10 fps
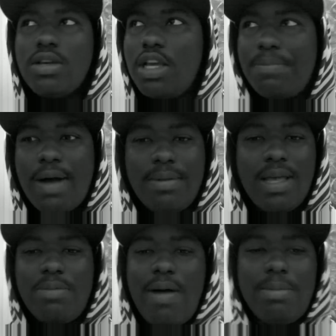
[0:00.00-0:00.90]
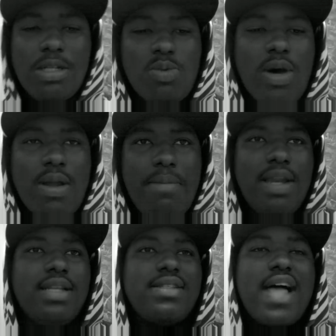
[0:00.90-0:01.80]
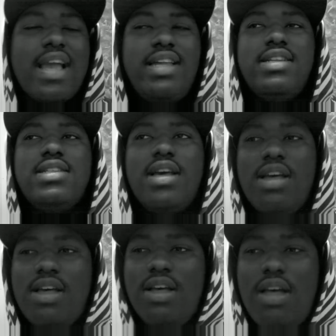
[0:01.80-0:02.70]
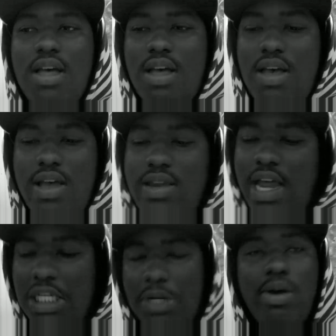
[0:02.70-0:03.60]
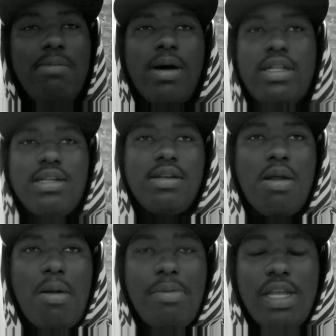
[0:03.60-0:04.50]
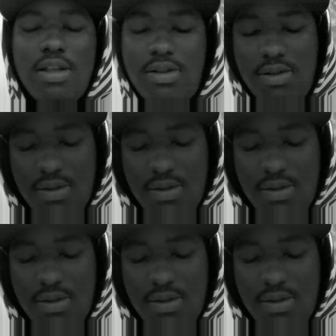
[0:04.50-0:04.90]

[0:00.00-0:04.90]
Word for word: He'll probably they'll probably just wind up being his lackeys and not doing much in the WWE.